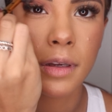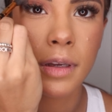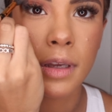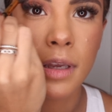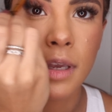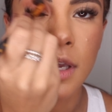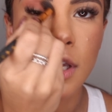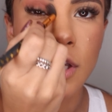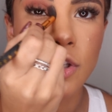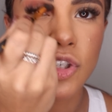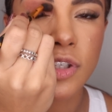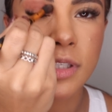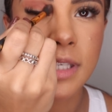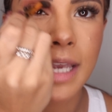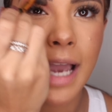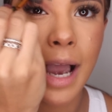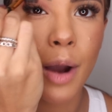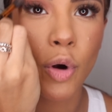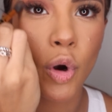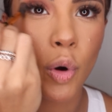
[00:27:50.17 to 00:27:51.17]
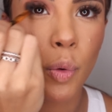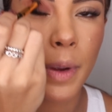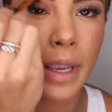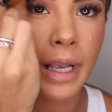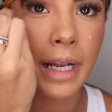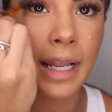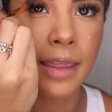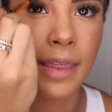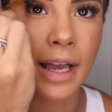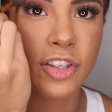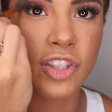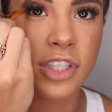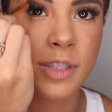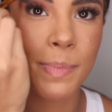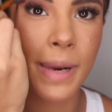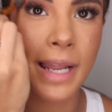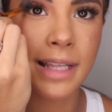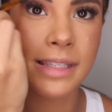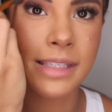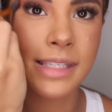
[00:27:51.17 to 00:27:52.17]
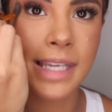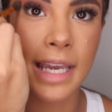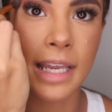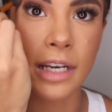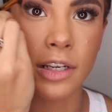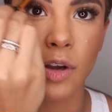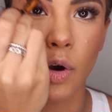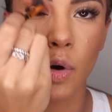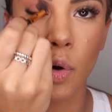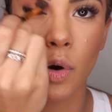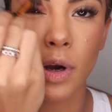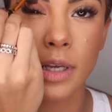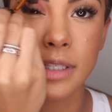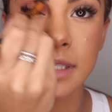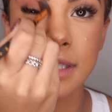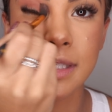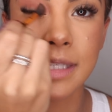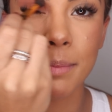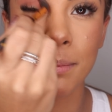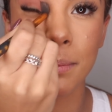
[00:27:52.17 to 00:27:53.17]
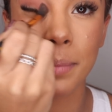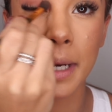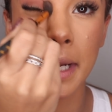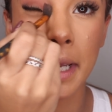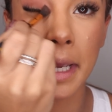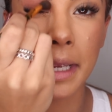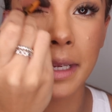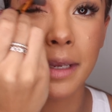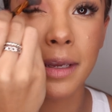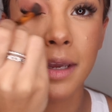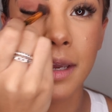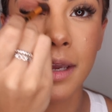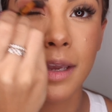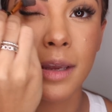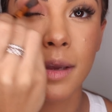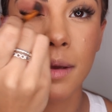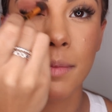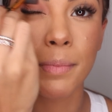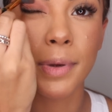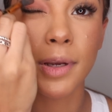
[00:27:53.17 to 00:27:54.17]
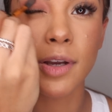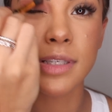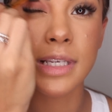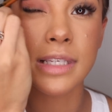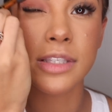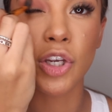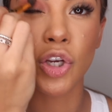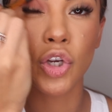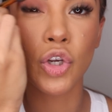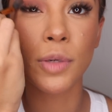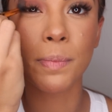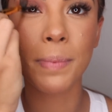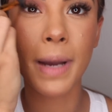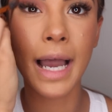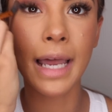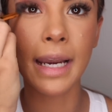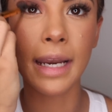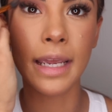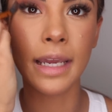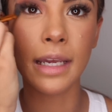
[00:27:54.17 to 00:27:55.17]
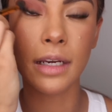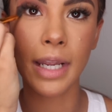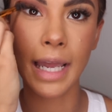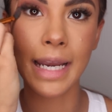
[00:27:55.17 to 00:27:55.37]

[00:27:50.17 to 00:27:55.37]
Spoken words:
Do you see how quickly that just blends in? Simply because it's a good palette.